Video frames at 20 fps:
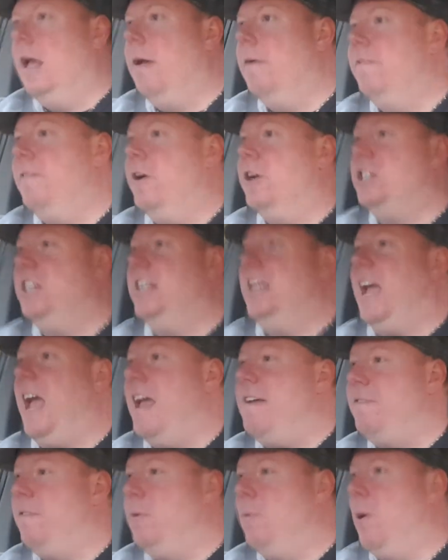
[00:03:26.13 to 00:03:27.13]
Virtually
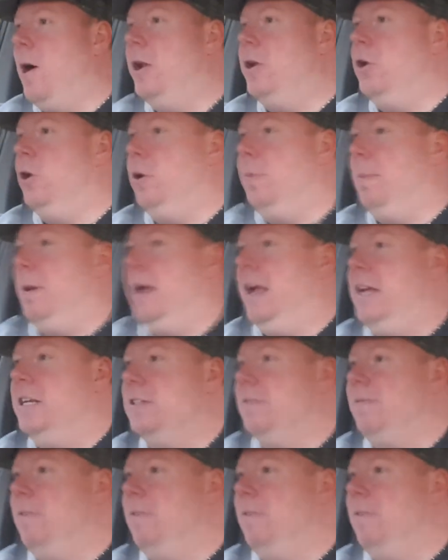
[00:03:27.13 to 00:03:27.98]
everyone who plays a